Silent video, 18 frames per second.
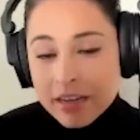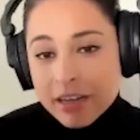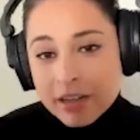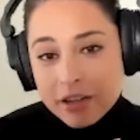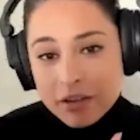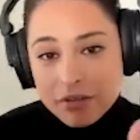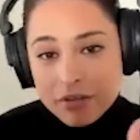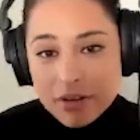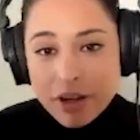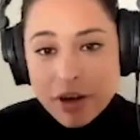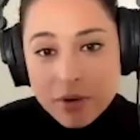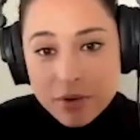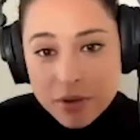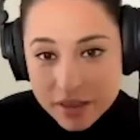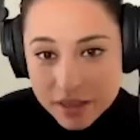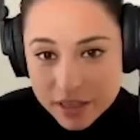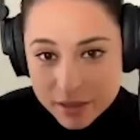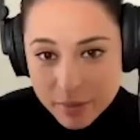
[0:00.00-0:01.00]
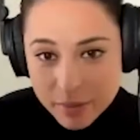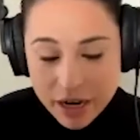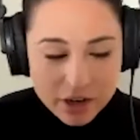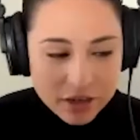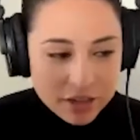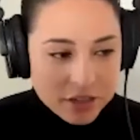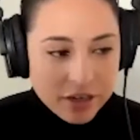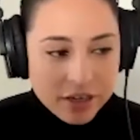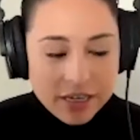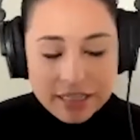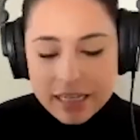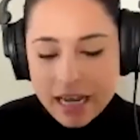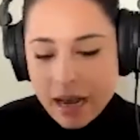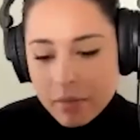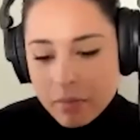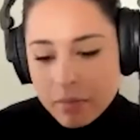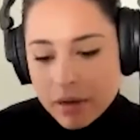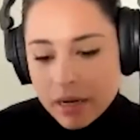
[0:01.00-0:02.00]
you know that this background screen is
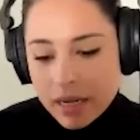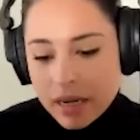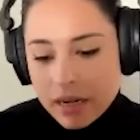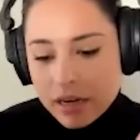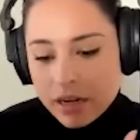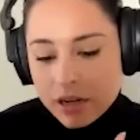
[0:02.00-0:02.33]
happening